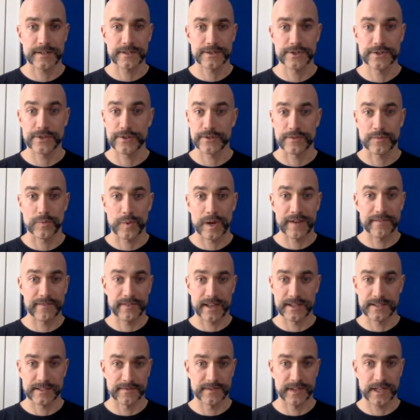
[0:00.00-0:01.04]
certain
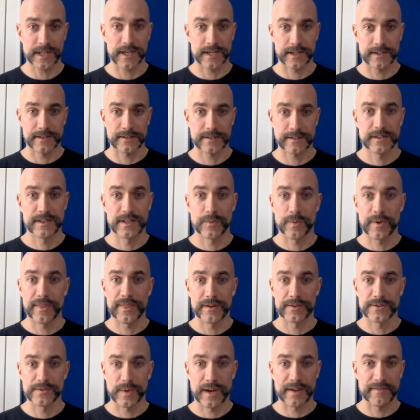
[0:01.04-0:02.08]
wavelengths of light, and that when
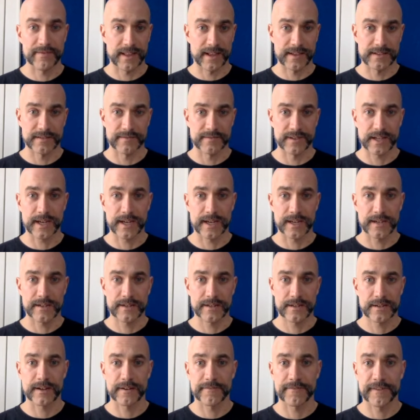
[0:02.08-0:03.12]
those wavelengths of light
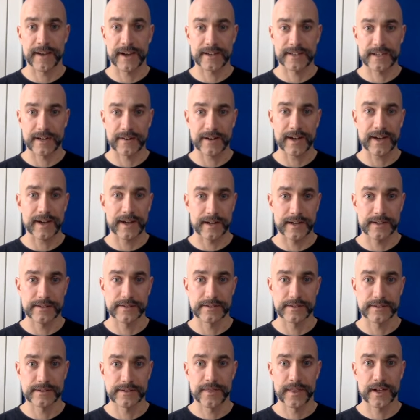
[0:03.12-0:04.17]
affect our
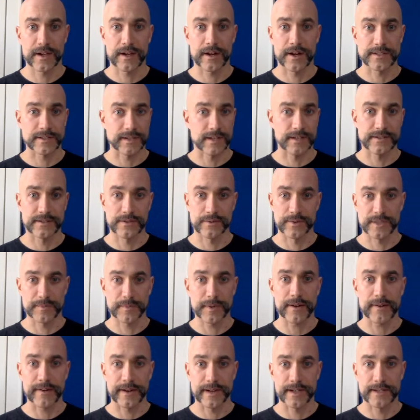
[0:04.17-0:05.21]
eyes, they cause us to
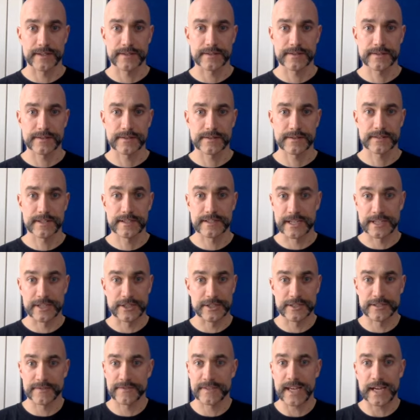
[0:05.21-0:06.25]
experience
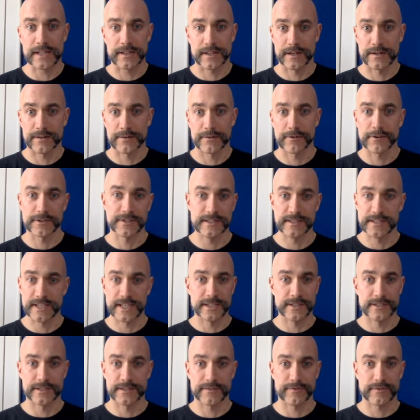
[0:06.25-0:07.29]
sensations of yellow or
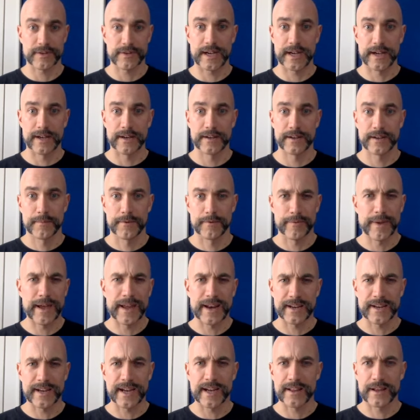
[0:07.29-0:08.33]
sensations of red. But red
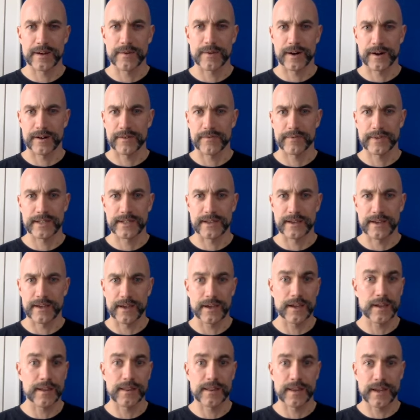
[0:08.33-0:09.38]
and yellow aren't really
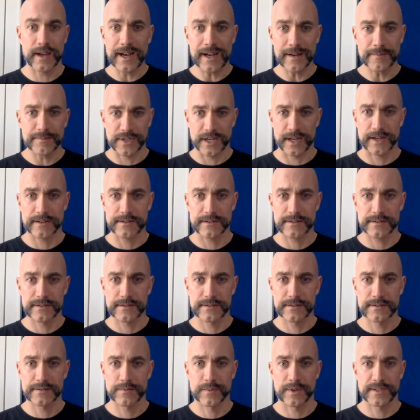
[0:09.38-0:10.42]
in the objects.
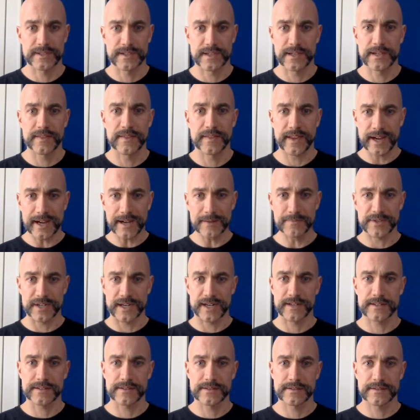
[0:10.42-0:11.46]
What's in the
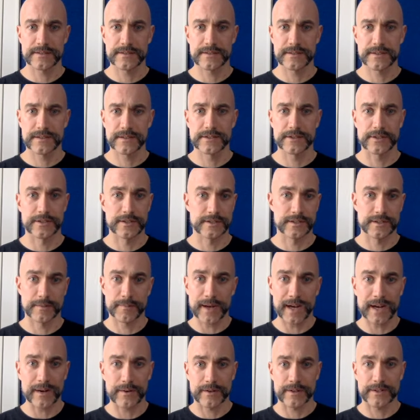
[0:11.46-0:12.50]
objects is just the
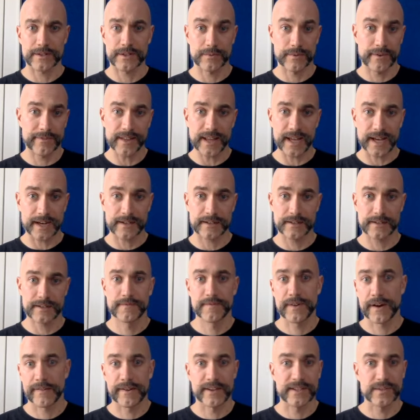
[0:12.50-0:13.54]
power to reflect
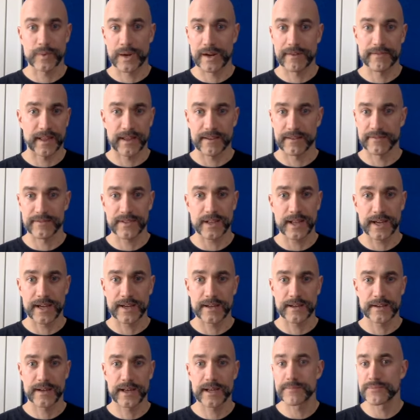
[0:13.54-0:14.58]
various wavelengths of light
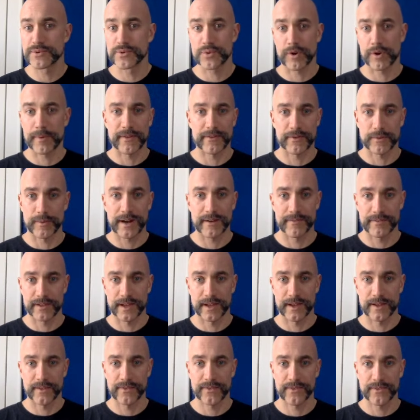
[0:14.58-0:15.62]
and absorb other
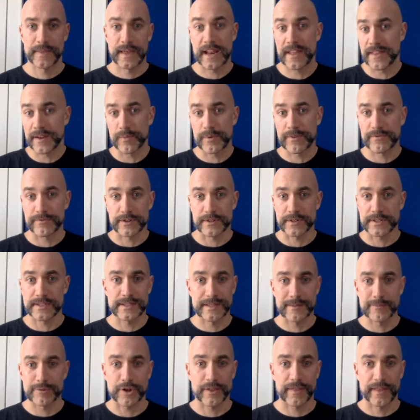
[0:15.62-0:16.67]
wavelengths. And I think we've learned a
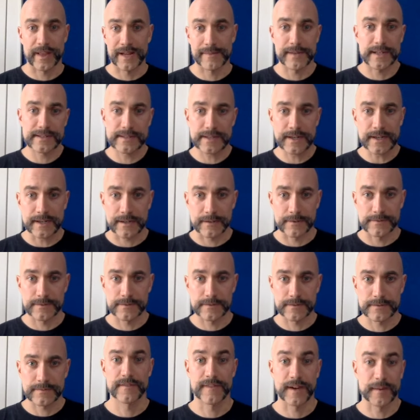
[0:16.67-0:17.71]
similar thing about
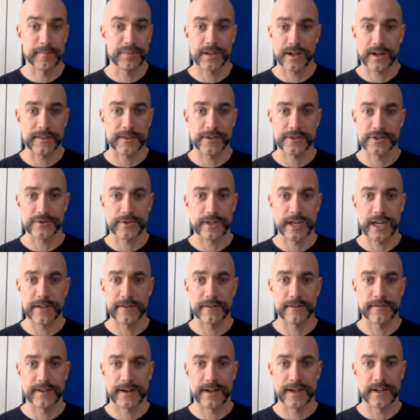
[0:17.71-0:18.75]
sounds. If I pluck the string of a
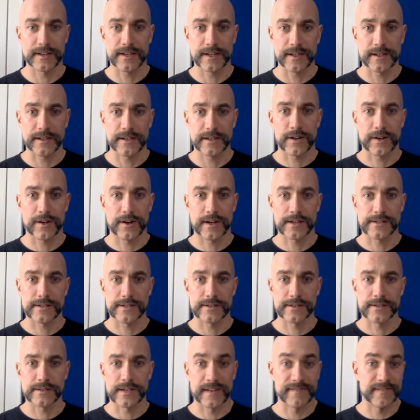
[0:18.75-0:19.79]
violin, it
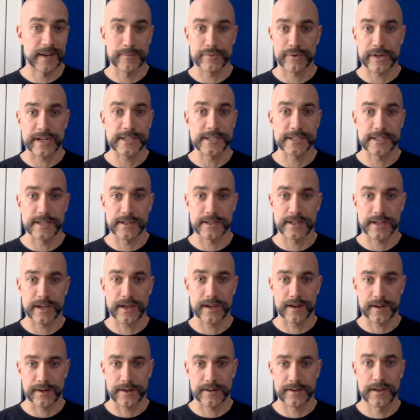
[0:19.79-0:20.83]
causes a vibration in the
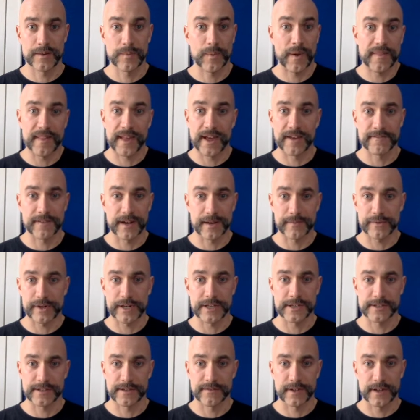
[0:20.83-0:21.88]
air. And when that
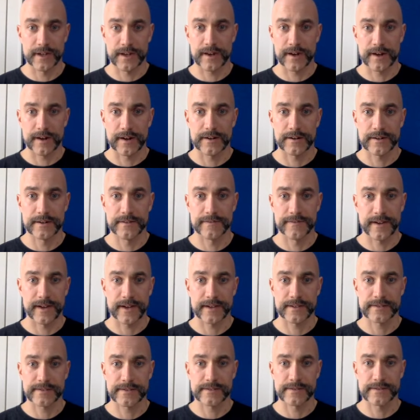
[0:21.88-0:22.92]
vibration of the air
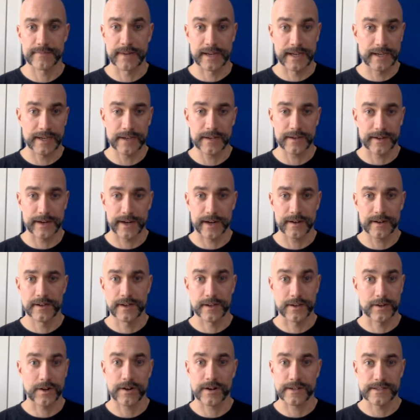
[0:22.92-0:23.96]
affects my hearing,
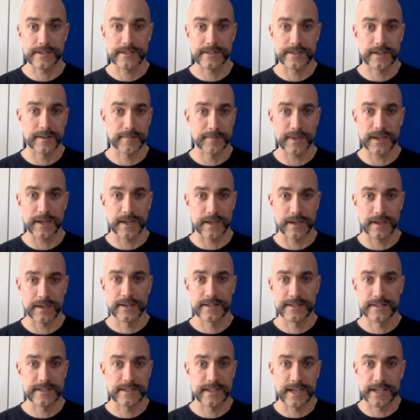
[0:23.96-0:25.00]
it causes in me the
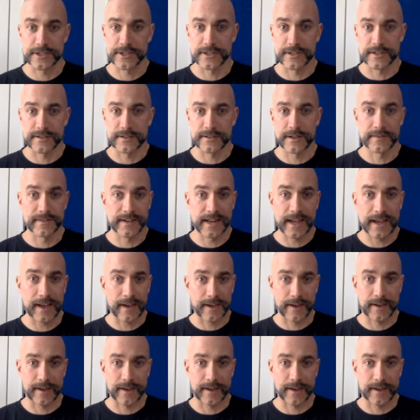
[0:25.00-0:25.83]
sensation of an A